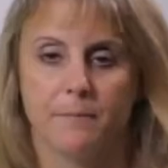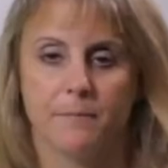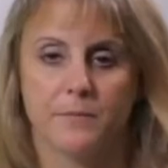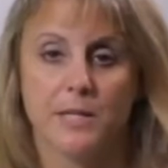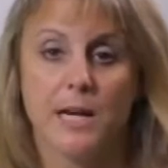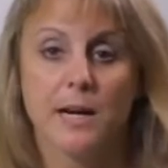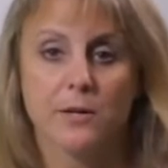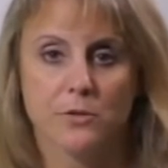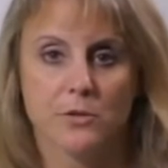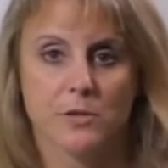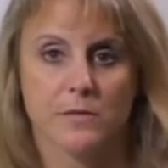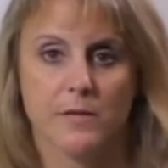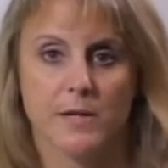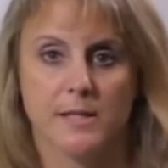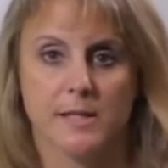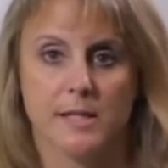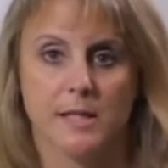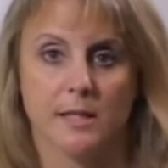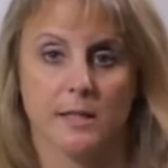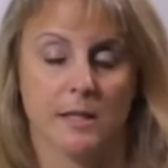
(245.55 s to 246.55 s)
doctor's
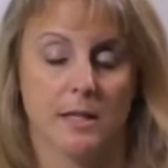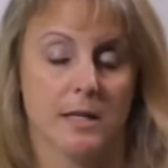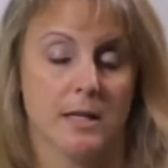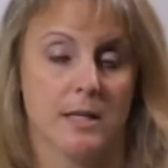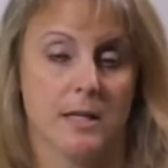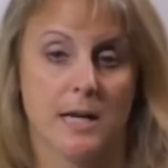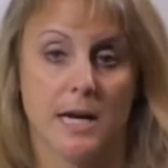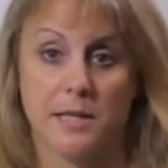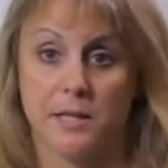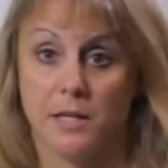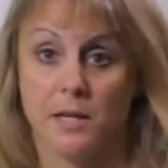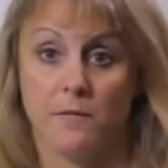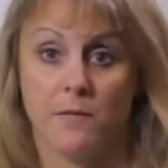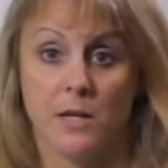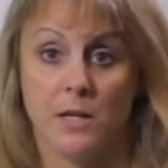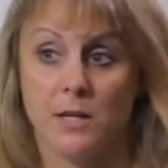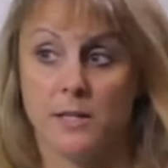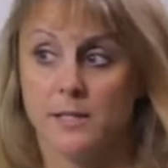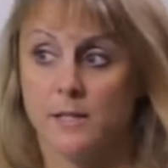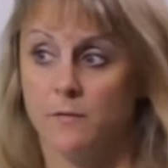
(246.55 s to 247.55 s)
visit at the
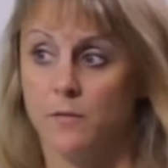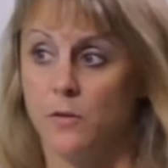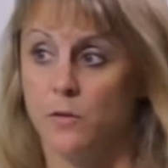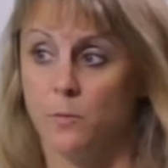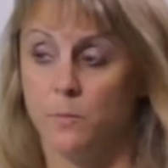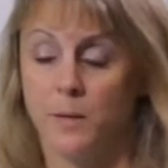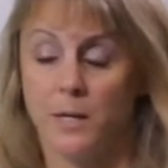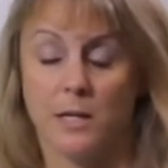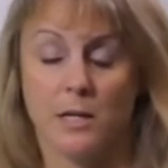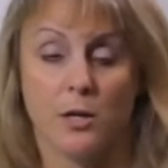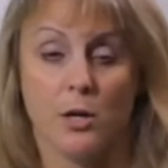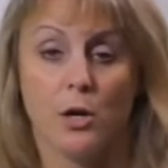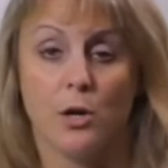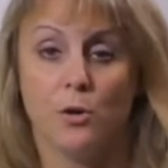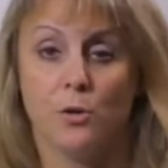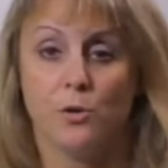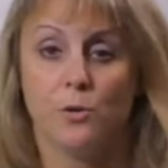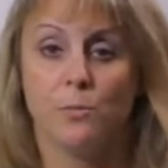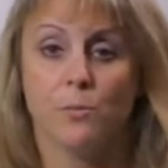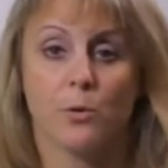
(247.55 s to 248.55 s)
convenience of either being at
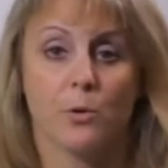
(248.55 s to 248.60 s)
home